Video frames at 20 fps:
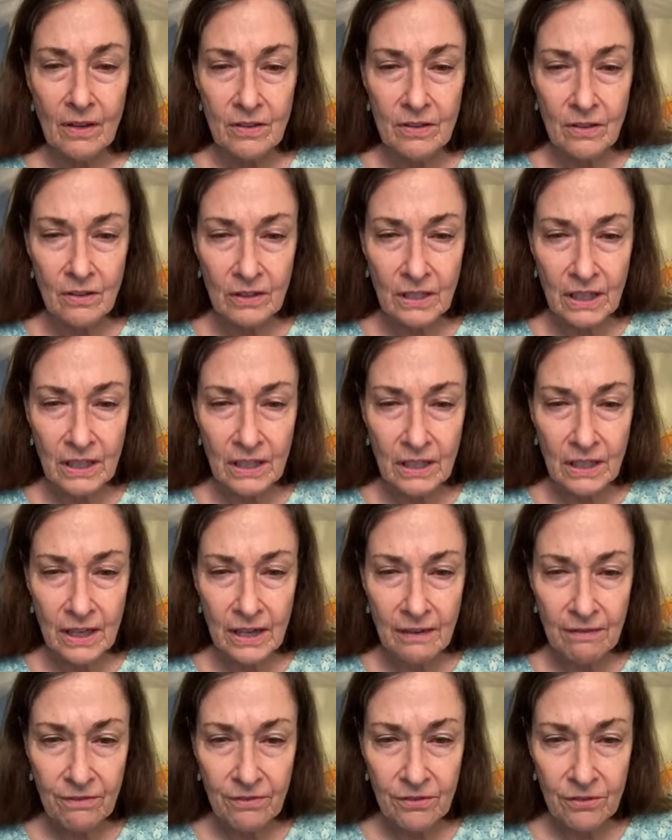Darlene, I
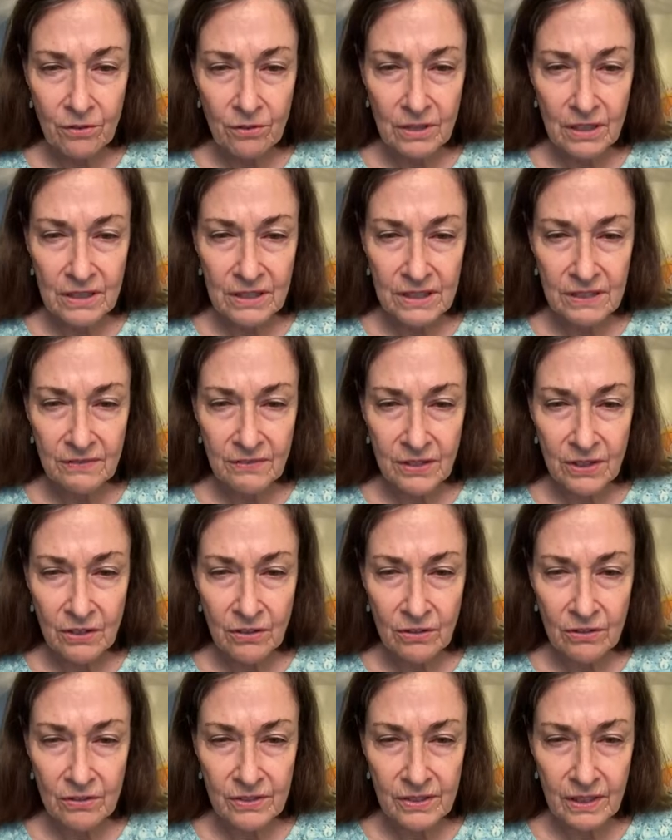have thirty
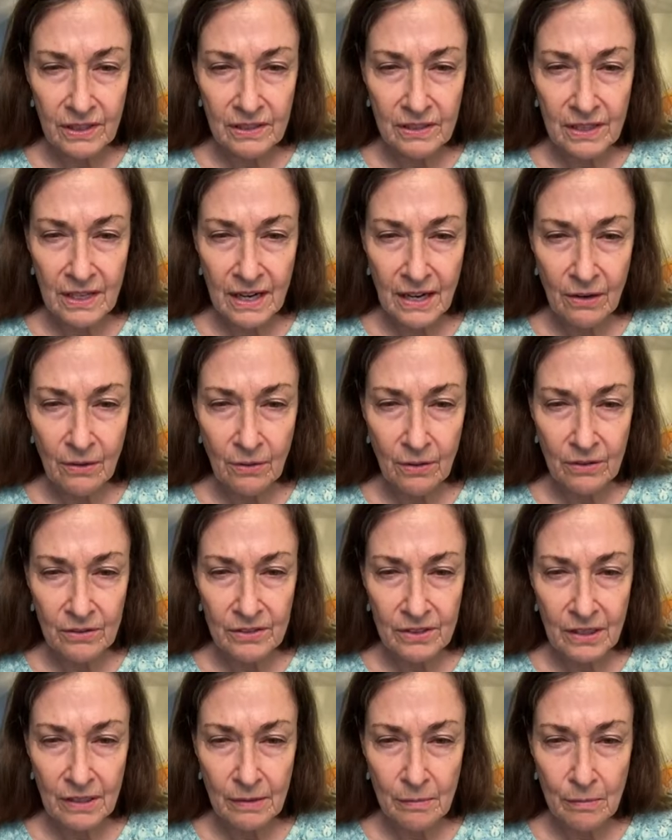spheres and towers,
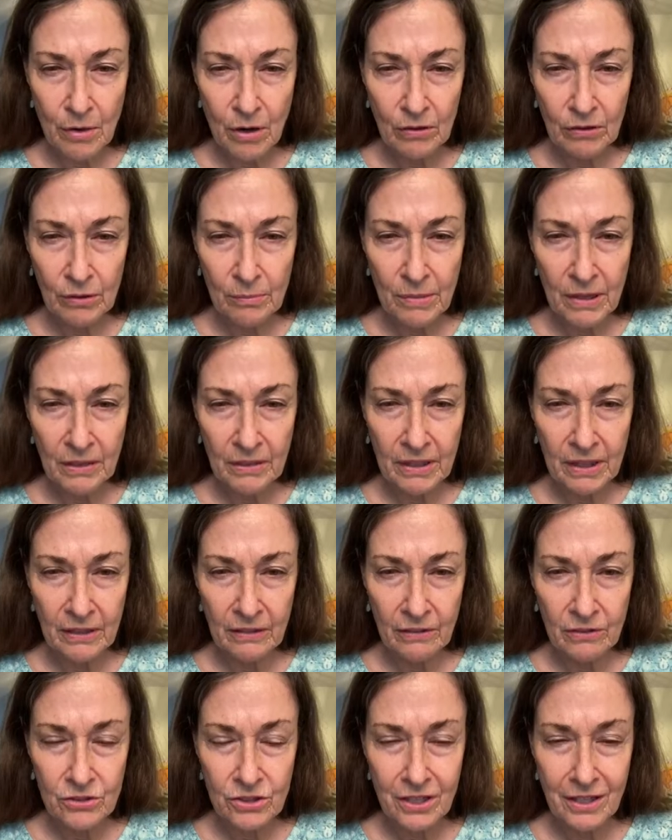and I'm all about
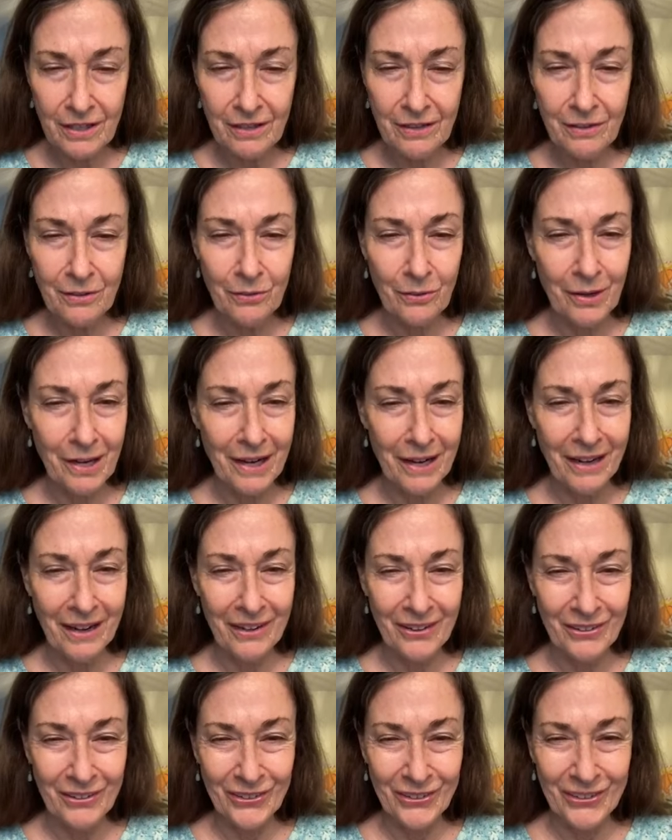energy.
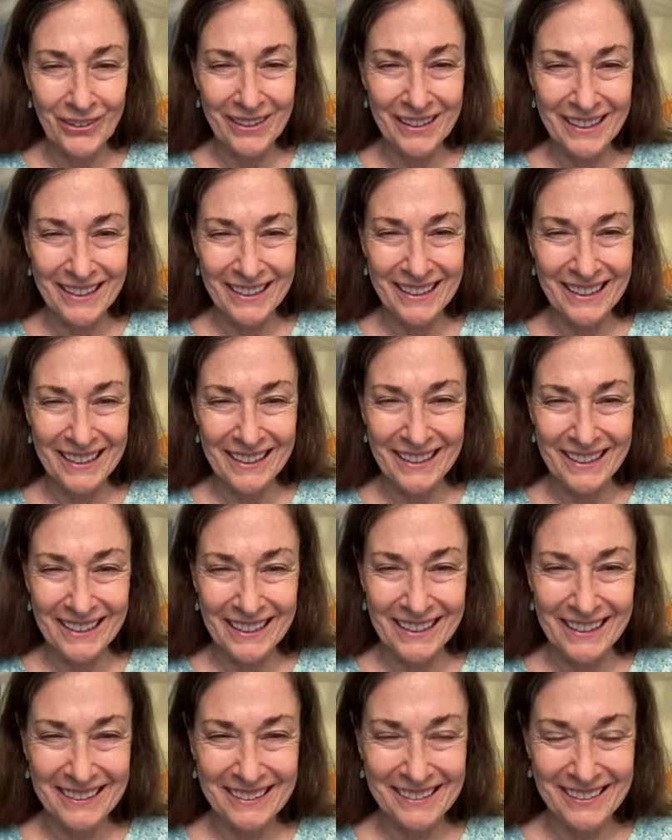Wow,
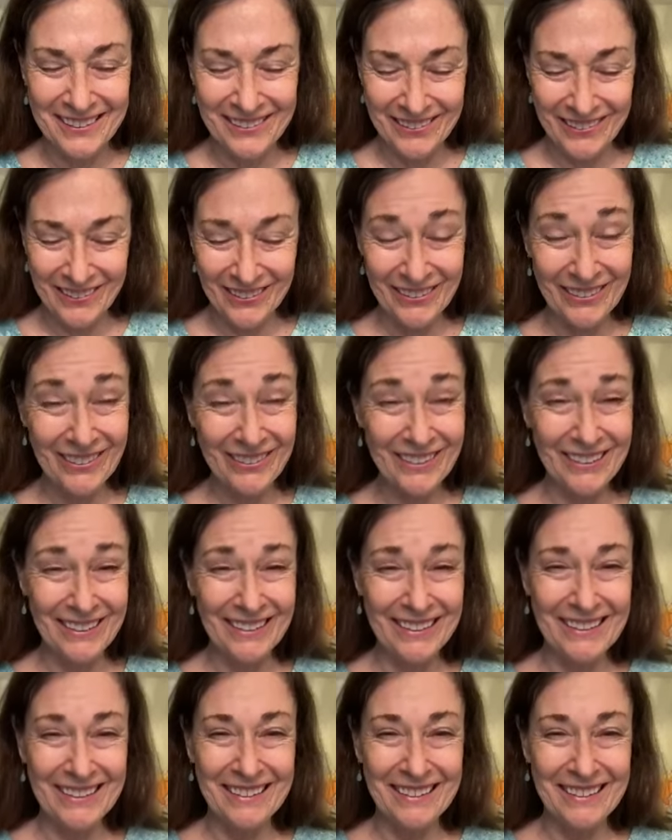girl.